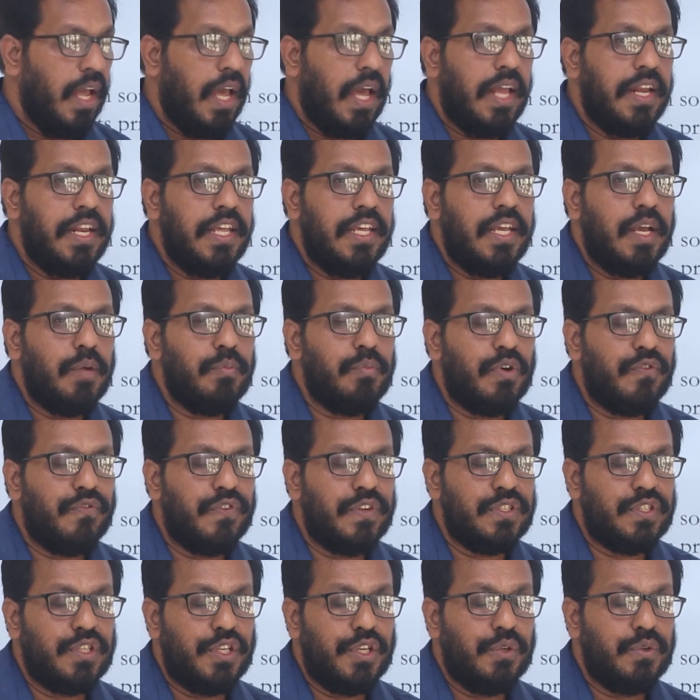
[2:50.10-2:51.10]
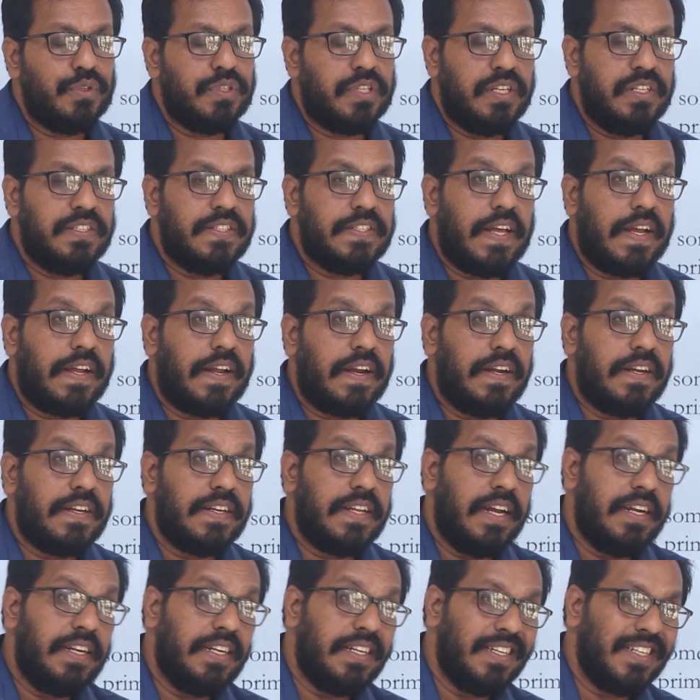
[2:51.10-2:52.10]
an EMF is induced in
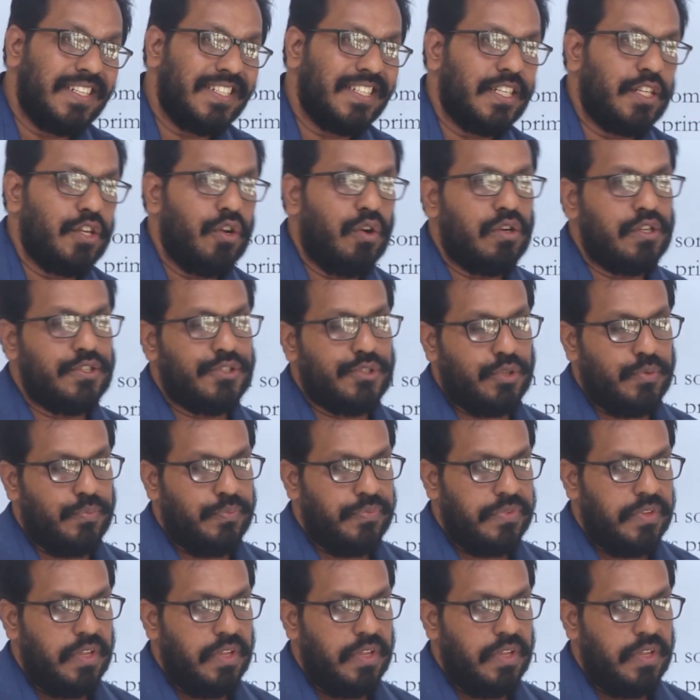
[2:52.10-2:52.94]
secondary and tertiary also.